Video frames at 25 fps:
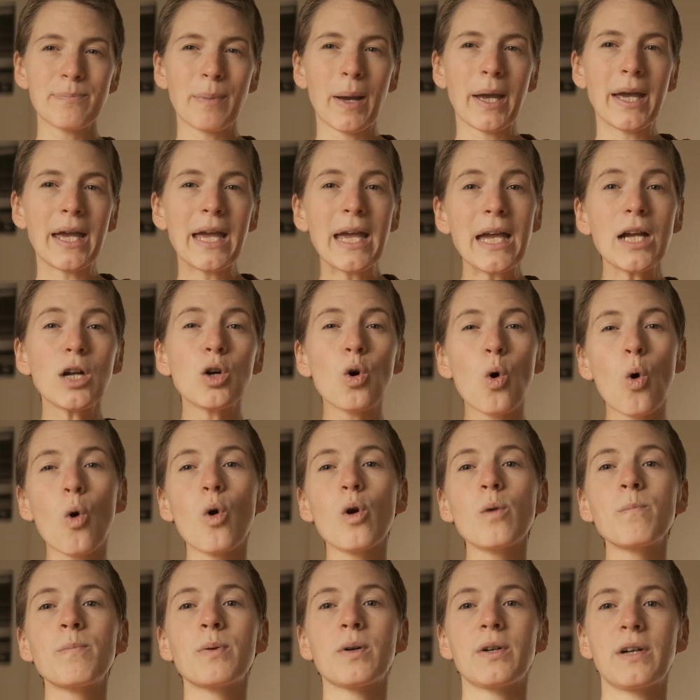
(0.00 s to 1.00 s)
by
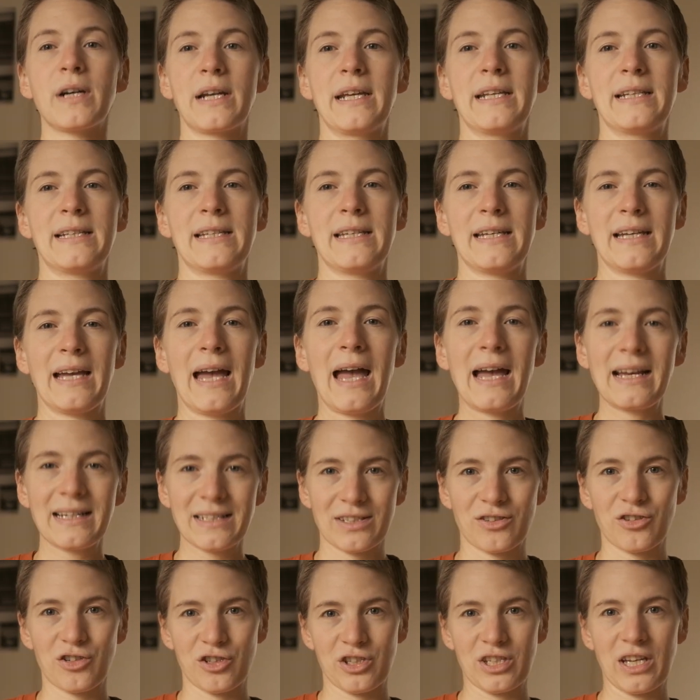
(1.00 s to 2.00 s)
incorporating
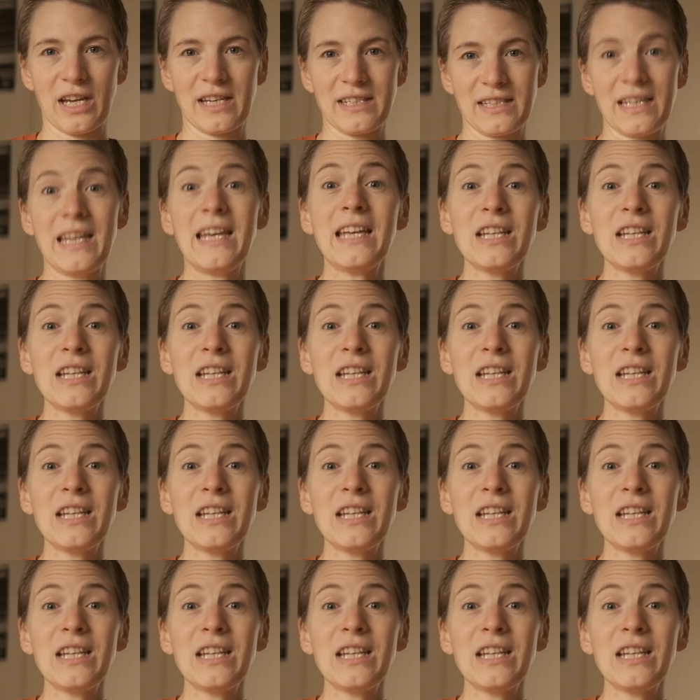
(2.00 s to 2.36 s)
exercise